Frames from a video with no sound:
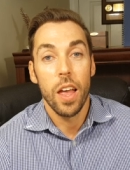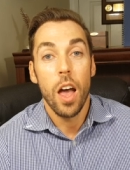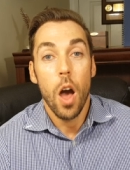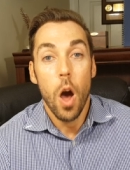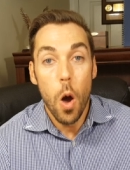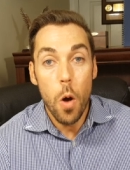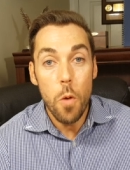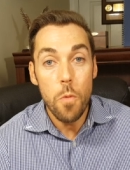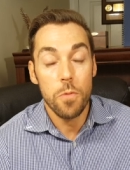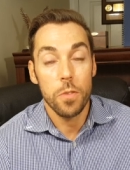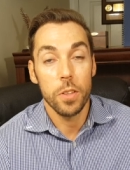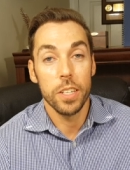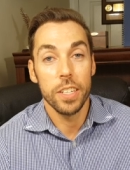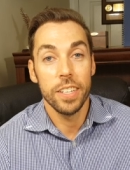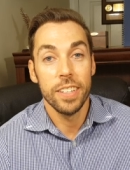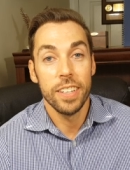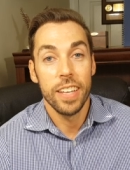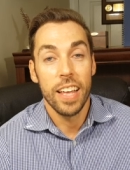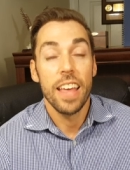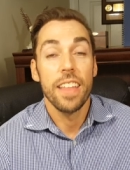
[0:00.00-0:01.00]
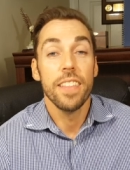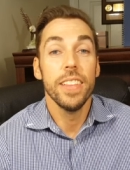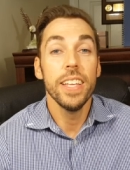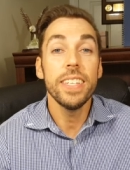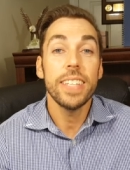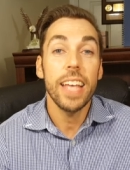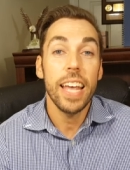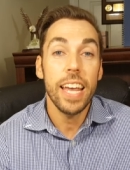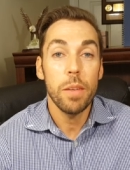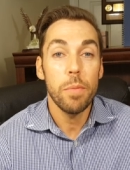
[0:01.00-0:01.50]
Hopefully,
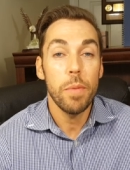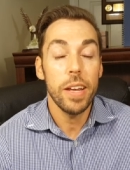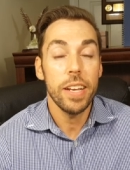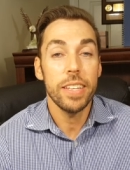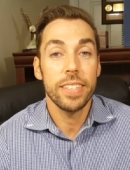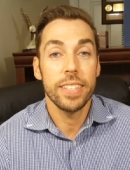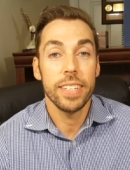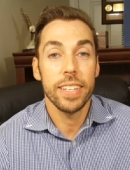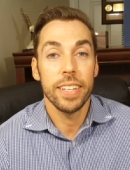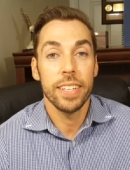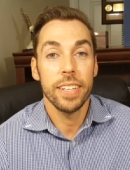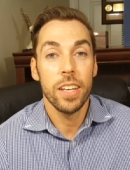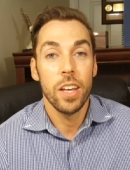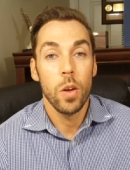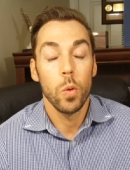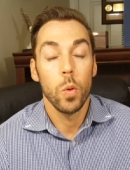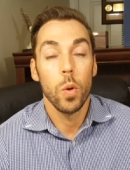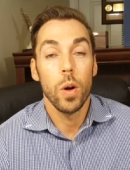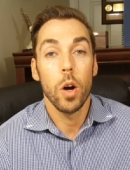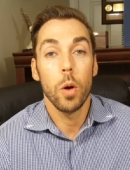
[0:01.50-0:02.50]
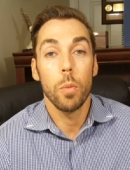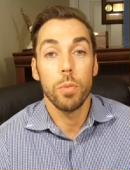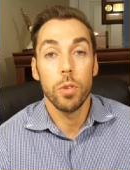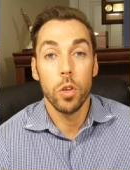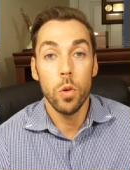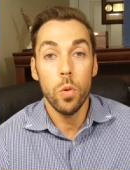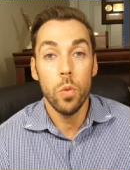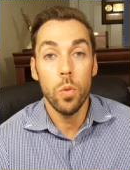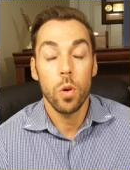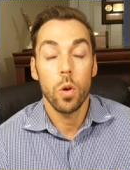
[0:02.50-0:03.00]
this animated scene will help
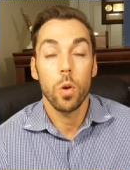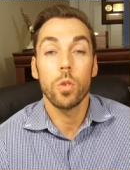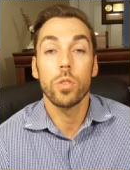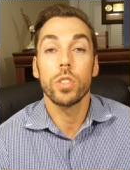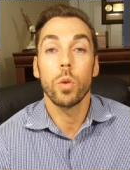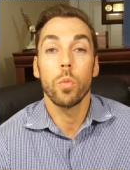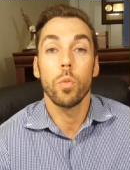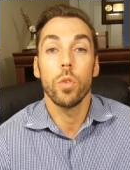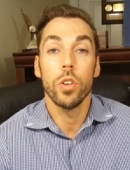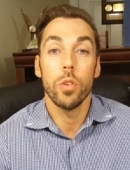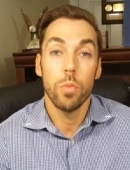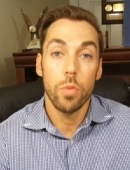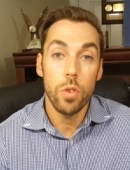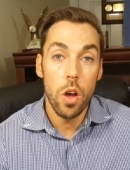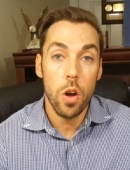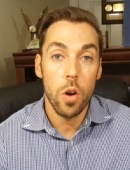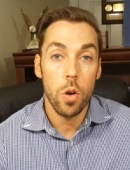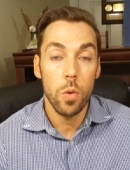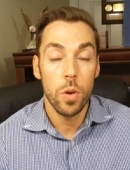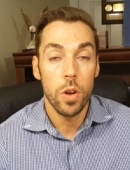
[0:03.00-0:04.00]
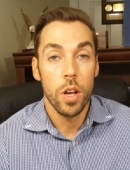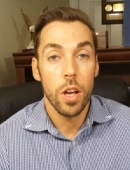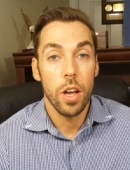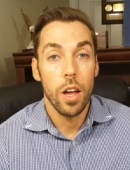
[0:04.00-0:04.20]
you or someone you know